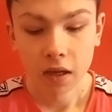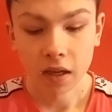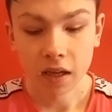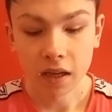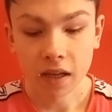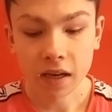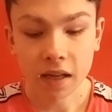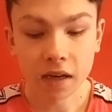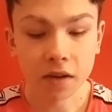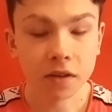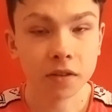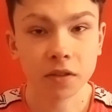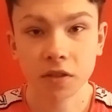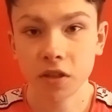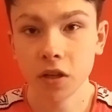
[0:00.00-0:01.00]
Uh, and
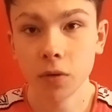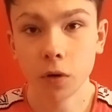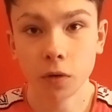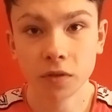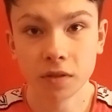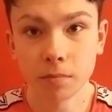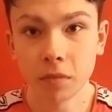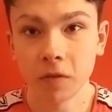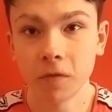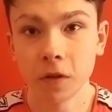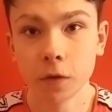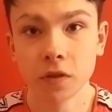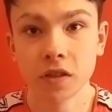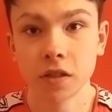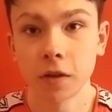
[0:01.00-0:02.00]
then two holding
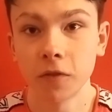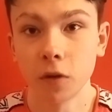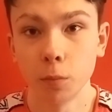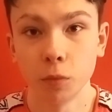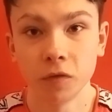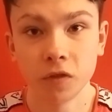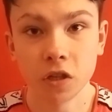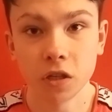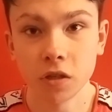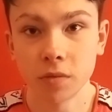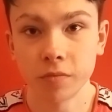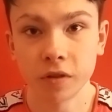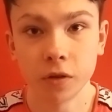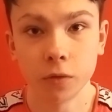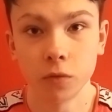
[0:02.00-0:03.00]
midfielders. I've gone with
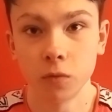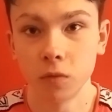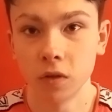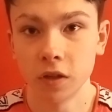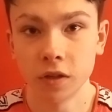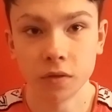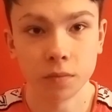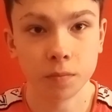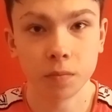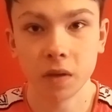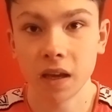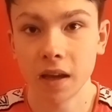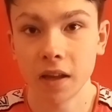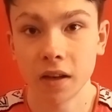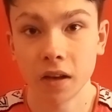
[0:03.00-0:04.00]
Dewsbury-Hall, who,
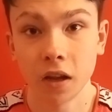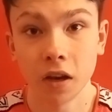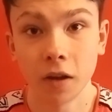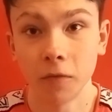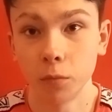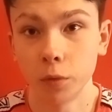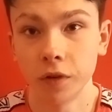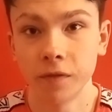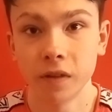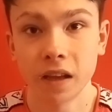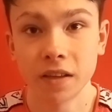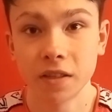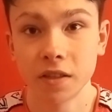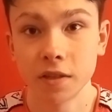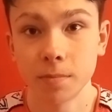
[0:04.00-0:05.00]
yeah, another one of
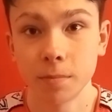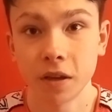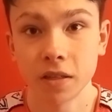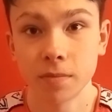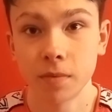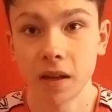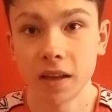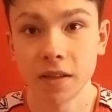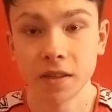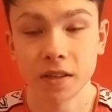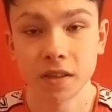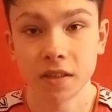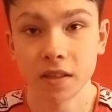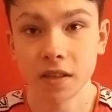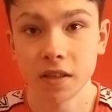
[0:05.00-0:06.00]
Leicester's best players
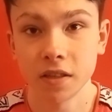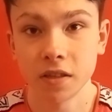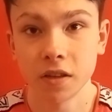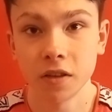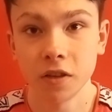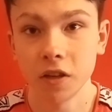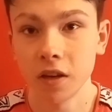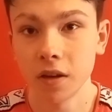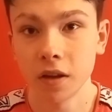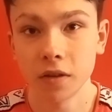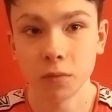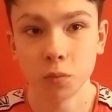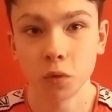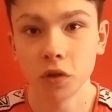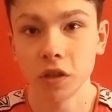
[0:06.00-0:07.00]
this season. You
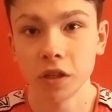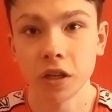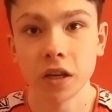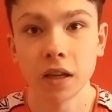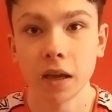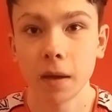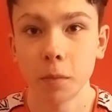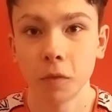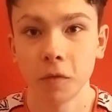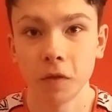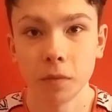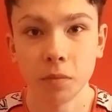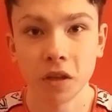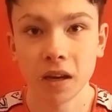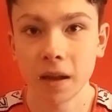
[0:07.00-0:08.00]
know what you're going to get with
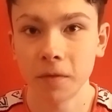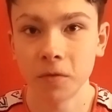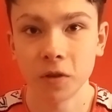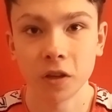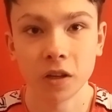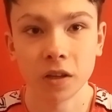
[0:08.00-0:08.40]
him. You're never